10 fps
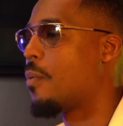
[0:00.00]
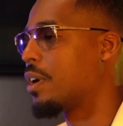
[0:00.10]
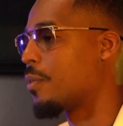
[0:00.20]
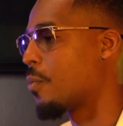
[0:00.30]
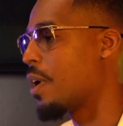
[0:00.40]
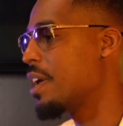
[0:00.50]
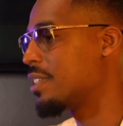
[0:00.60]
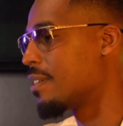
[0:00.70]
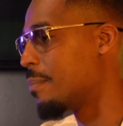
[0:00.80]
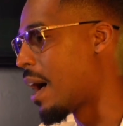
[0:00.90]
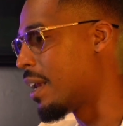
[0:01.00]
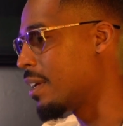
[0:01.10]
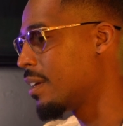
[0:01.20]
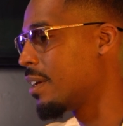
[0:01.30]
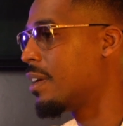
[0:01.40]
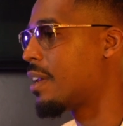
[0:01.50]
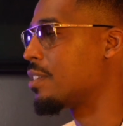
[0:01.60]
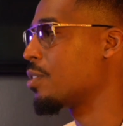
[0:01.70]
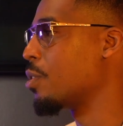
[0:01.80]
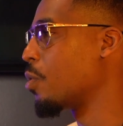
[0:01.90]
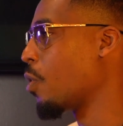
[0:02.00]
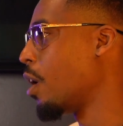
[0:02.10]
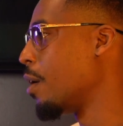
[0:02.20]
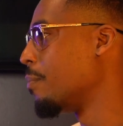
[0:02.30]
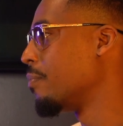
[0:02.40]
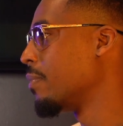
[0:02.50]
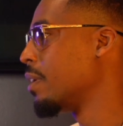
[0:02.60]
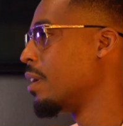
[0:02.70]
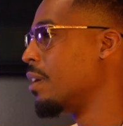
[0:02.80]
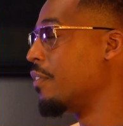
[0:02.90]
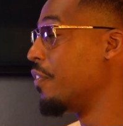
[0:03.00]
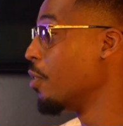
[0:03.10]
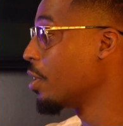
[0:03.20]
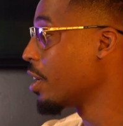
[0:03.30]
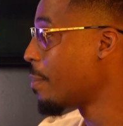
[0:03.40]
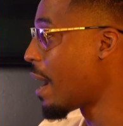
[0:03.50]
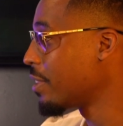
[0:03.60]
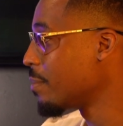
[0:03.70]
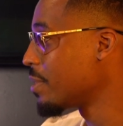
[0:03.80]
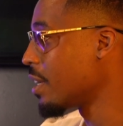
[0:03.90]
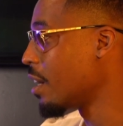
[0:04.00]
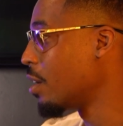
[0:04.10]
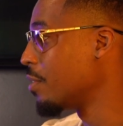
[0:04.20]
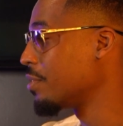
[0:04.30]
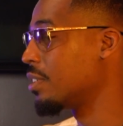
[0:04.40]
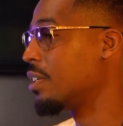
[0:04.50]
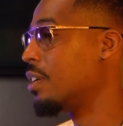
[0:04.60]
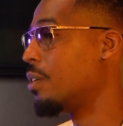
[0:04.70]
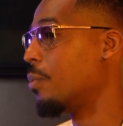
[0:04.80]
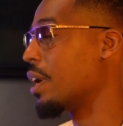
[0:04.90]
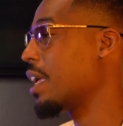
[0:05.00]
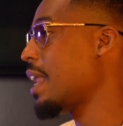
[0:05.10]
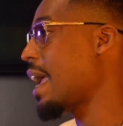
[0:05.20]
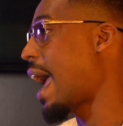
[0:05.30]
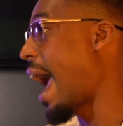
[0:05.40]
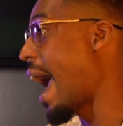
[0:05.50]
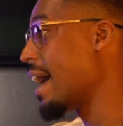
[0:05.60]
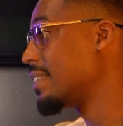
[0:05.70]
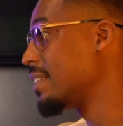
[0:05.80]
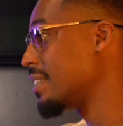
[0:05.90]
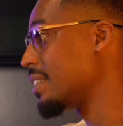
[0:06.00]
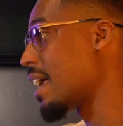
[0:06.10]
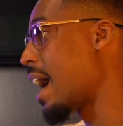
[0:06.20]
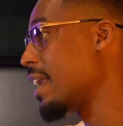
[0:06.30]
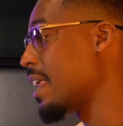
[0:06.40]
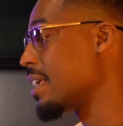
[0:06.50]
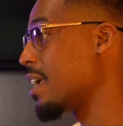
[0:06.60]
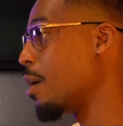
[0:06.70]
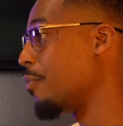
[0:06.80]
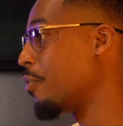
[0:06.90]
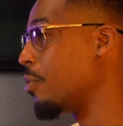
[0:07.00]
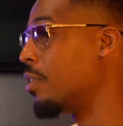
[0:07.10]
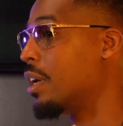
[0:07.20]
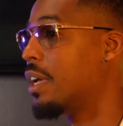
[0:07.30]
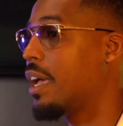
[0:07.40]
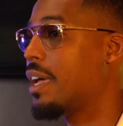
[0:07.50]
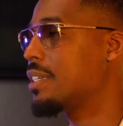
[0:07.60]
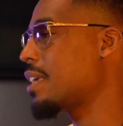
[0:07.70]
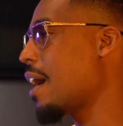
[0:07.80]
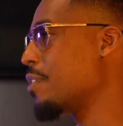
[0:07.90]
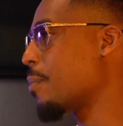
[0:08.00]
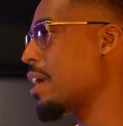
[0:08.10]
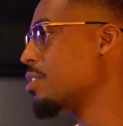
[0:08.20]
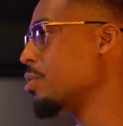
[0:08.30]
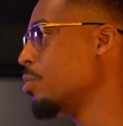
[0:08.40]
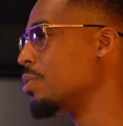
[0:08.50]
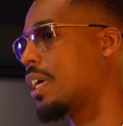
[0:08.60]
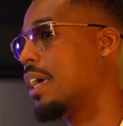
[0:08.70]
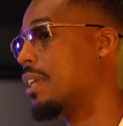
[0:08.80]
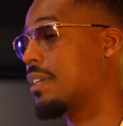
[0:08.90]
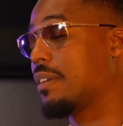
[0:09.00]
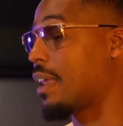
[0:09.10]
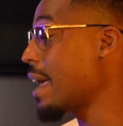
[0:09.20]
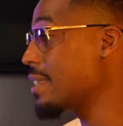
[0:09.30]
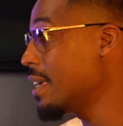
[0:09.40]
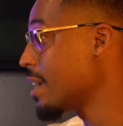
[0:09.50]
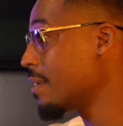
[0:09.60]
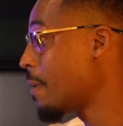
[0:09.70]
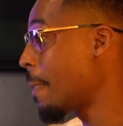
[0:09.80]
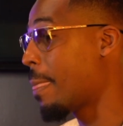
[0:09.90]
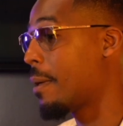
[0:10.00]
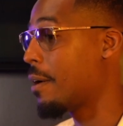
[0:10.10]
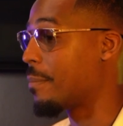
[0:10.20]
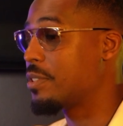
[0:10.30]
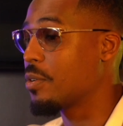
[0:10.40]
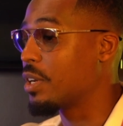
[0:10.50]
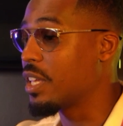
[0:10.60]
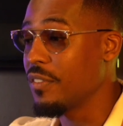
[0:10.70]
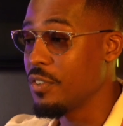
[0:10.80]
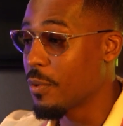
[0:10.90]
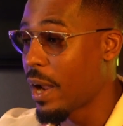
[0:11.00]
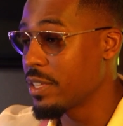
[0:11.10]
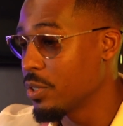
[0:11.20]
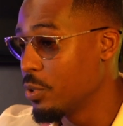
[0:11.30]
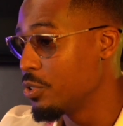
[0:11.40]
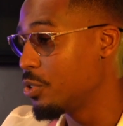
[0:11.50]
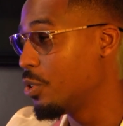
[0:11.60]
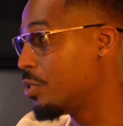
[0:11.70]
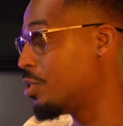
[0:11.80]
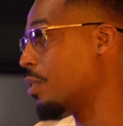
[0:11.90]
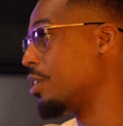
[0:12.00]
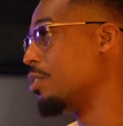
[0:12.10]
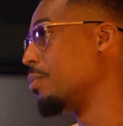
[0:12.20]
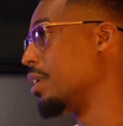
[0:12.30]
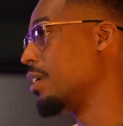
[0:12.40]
want to raise somebody that's going to grow up, feel good about themselves. What can they add to society that's helpful? And just have the right tools. And that's it. Yeah. I'm just going to give you the right tools. You do what you want to do with